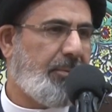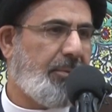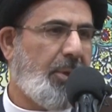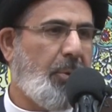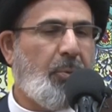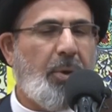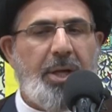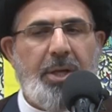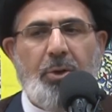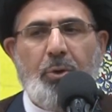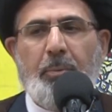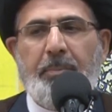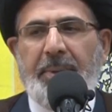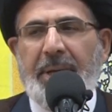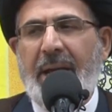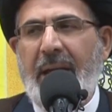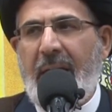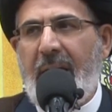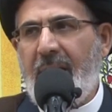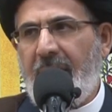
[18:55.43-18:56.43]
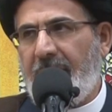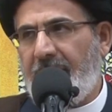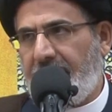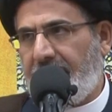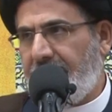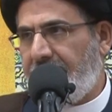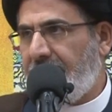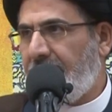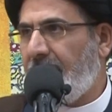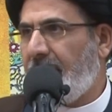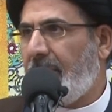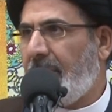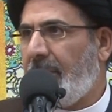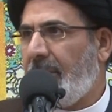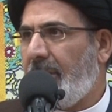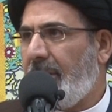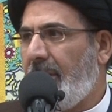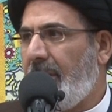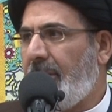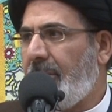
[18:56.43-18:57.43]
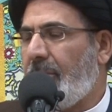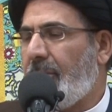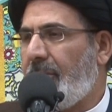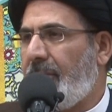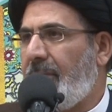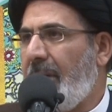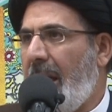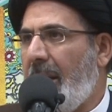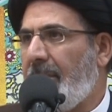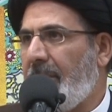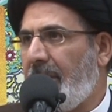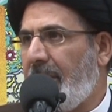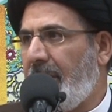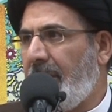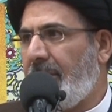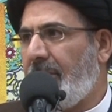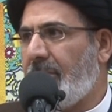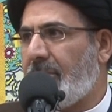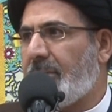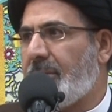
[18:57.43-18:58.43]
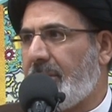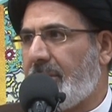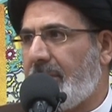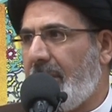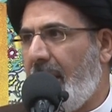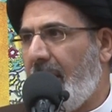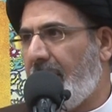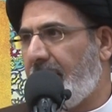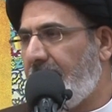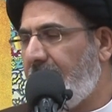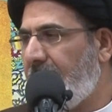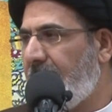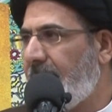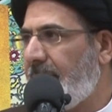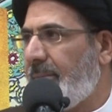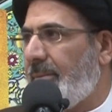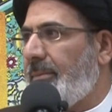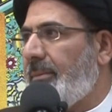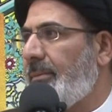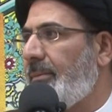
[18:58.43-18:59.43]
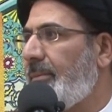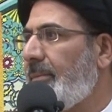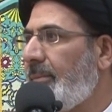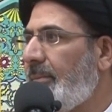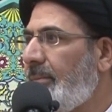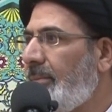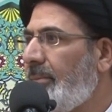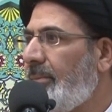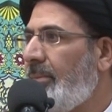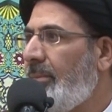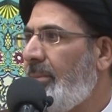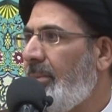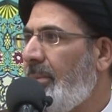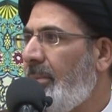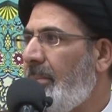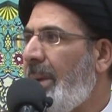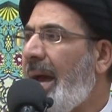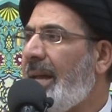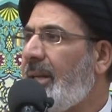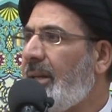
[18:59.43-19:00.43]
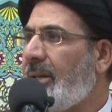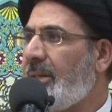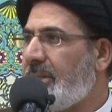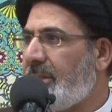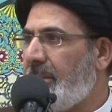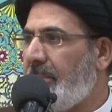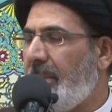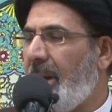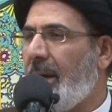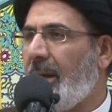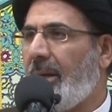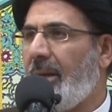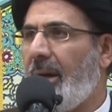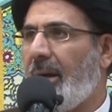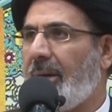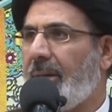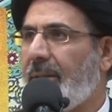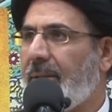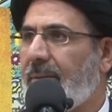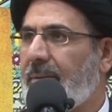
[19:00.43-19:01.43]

the way you behave in your family, in your society. Mannerism, akhlaq.